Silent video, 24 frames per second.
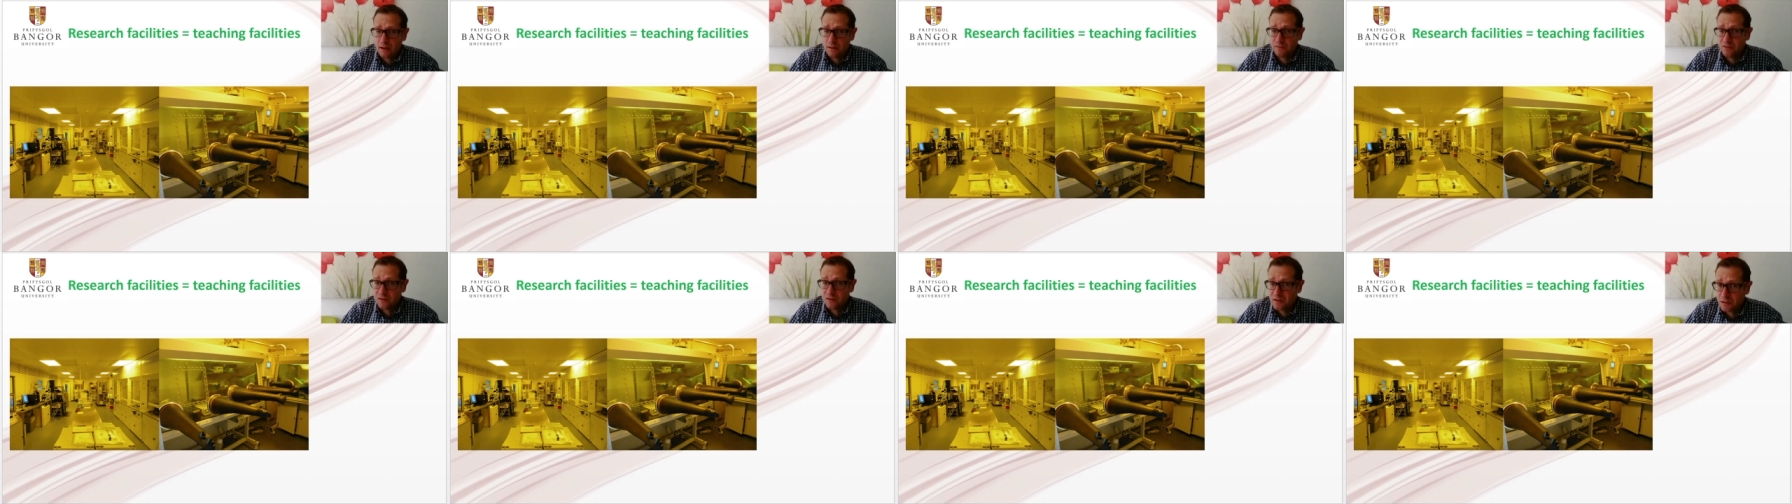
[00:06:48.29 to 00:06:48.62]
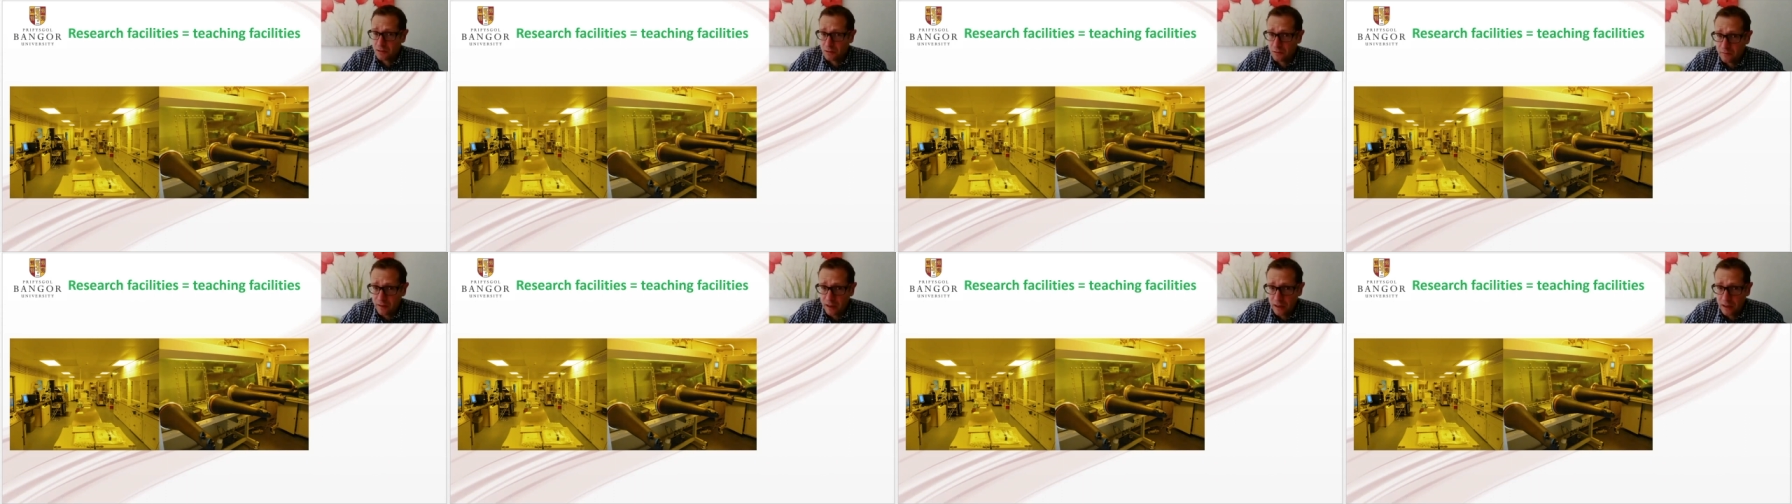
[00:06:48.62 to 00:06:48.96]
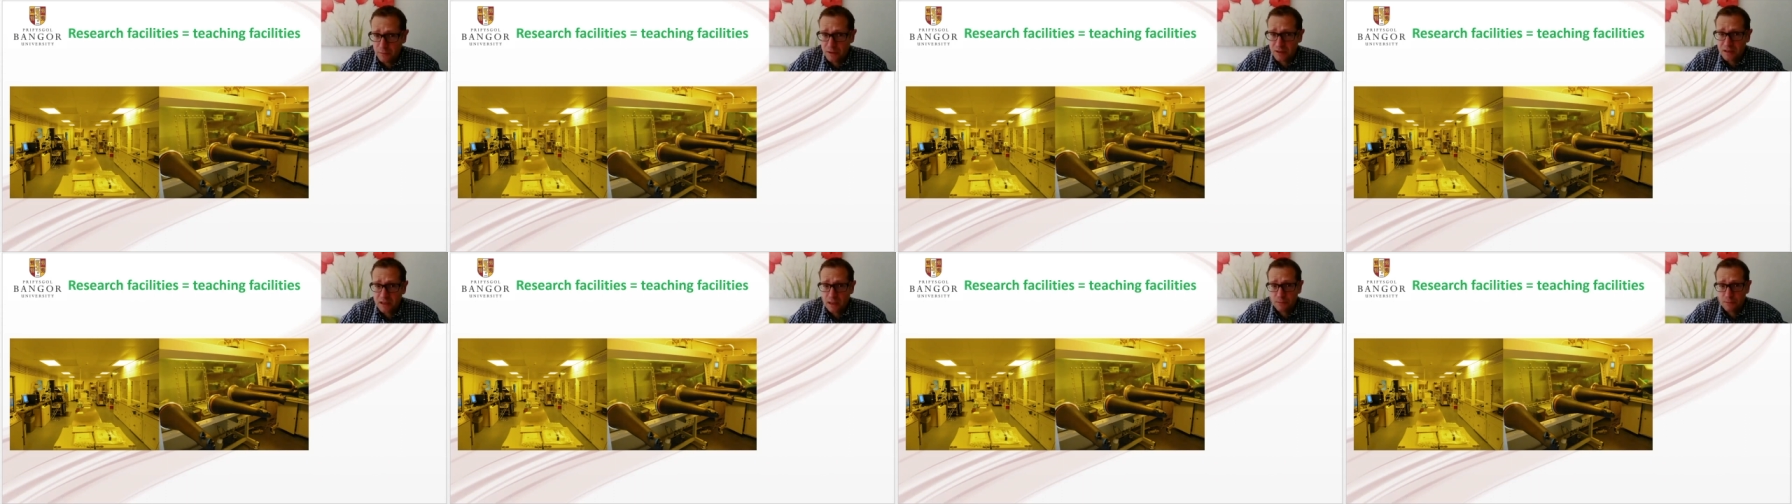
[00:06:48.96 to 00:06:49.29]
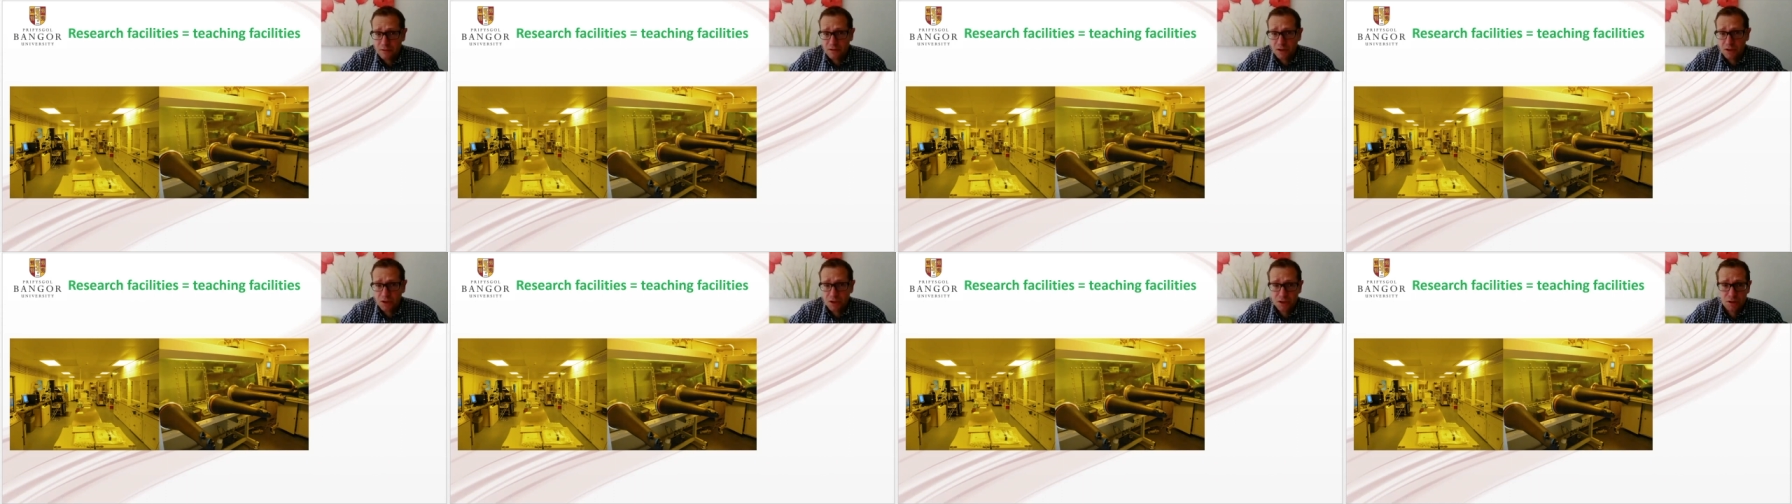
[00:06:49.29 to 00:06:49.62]
physical vapor
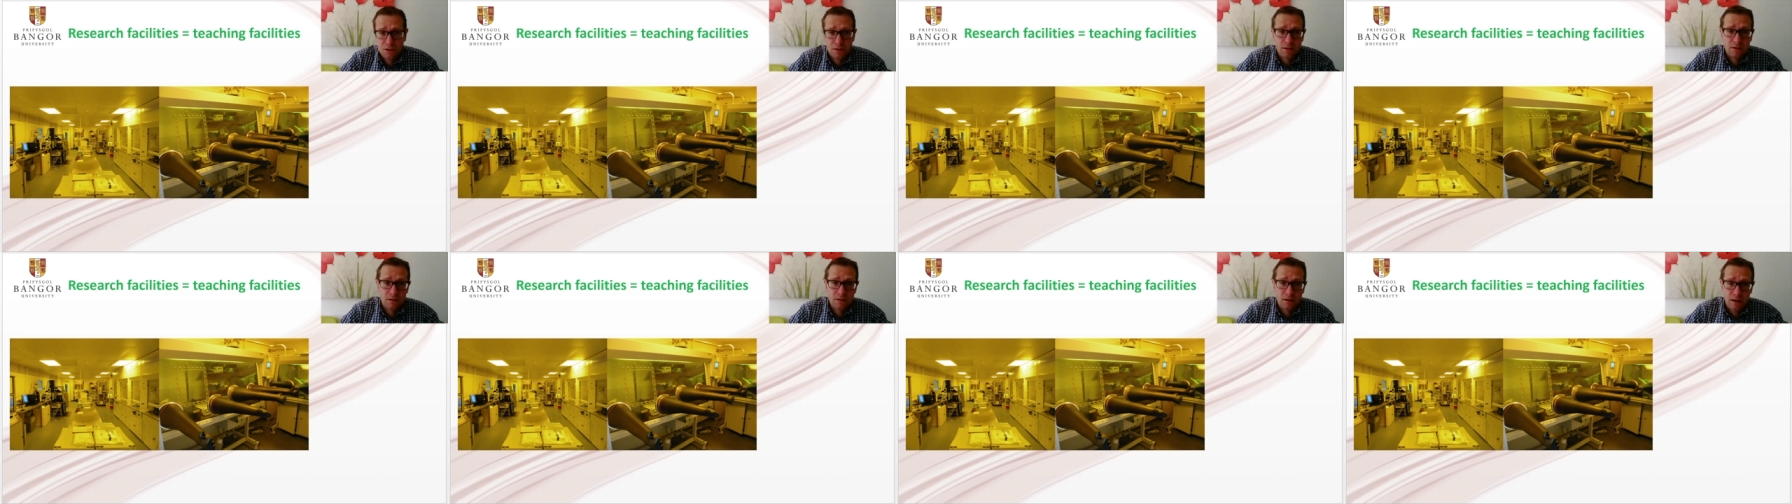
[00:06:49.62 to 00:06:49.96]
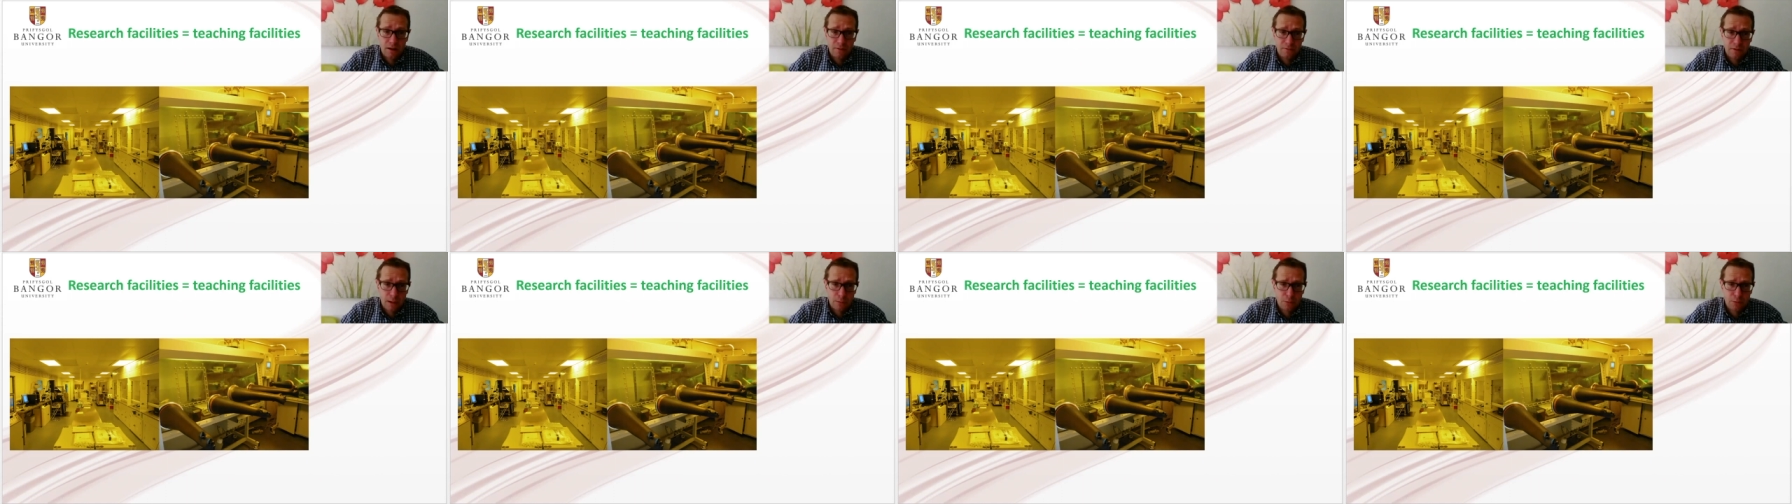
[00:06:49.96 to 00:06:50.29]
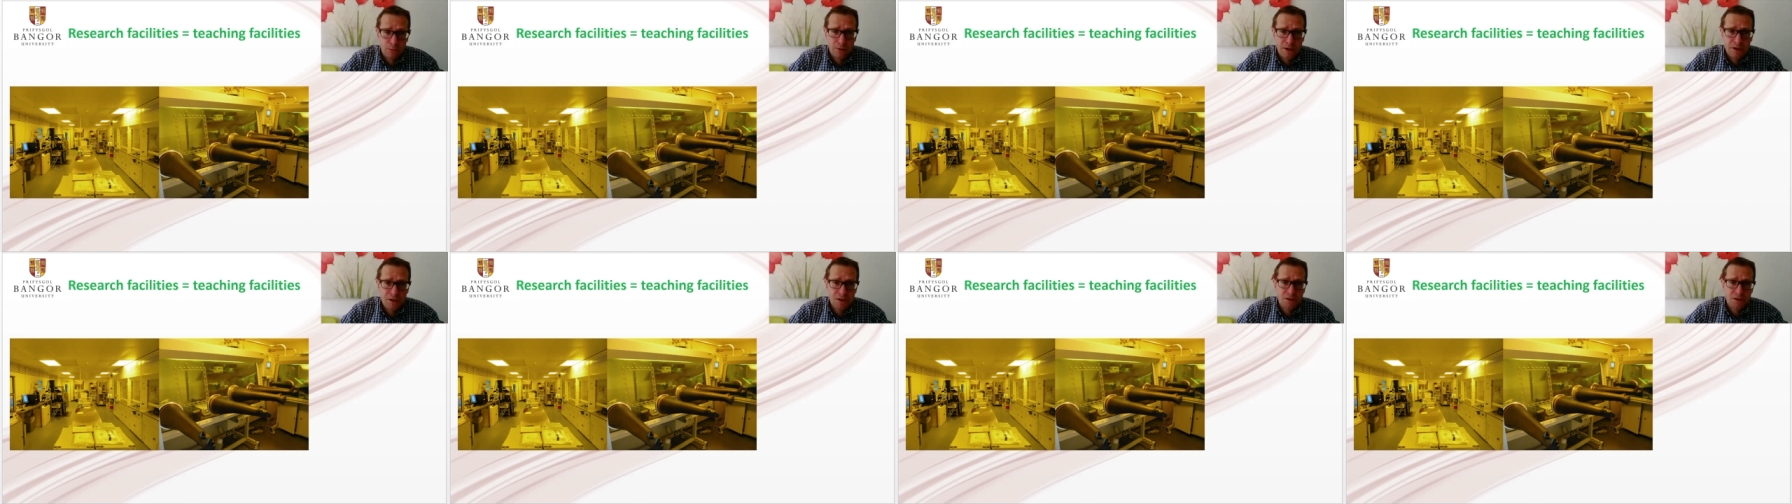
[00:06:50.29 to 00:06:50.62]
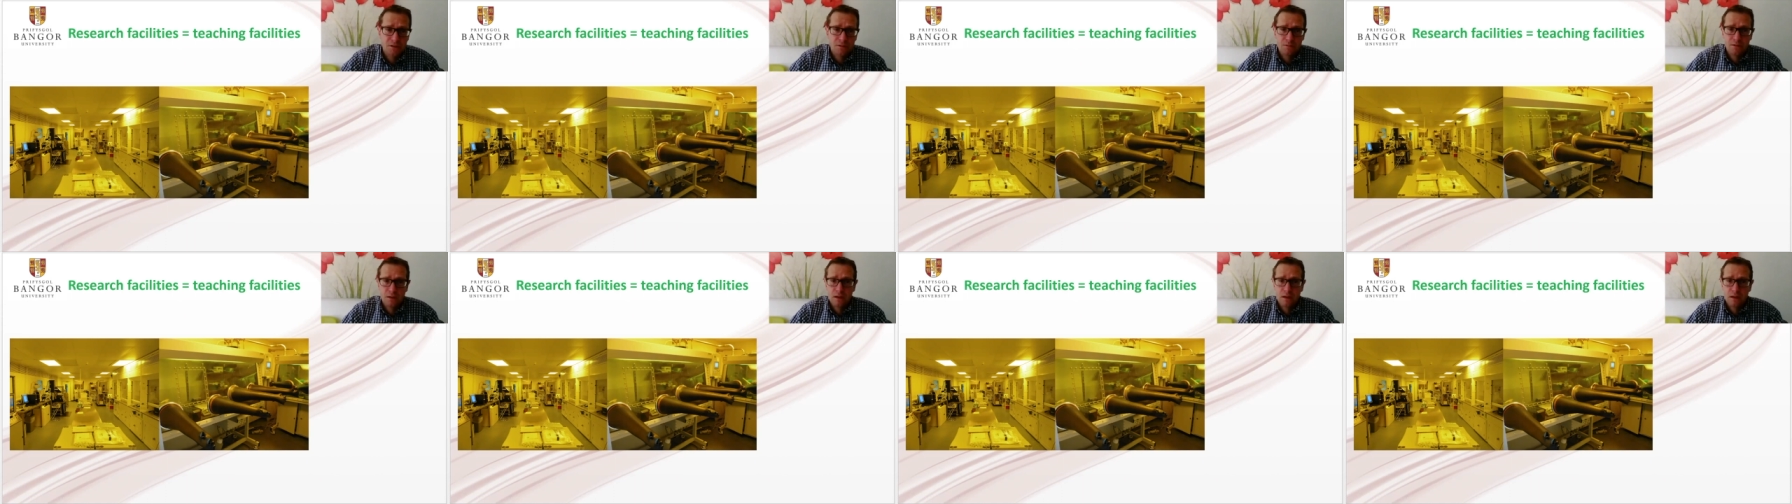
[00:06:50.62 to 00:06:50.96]
deposition and
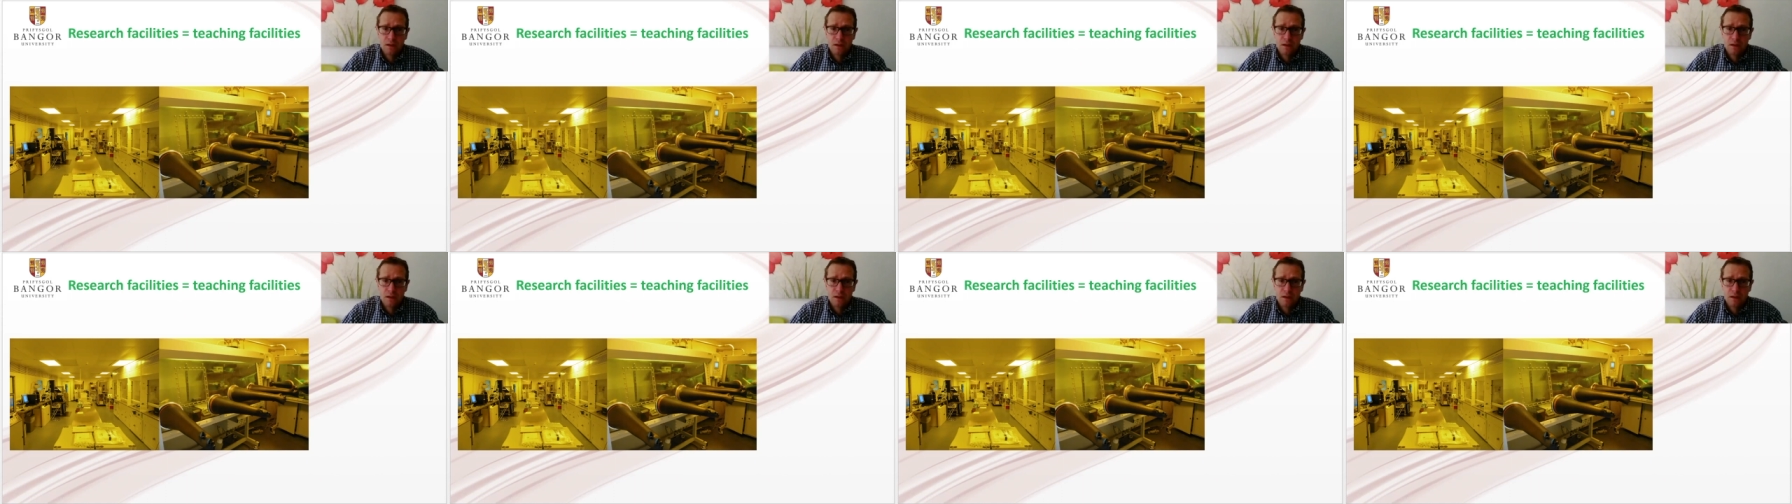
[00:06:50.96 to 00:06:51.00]
evaporation.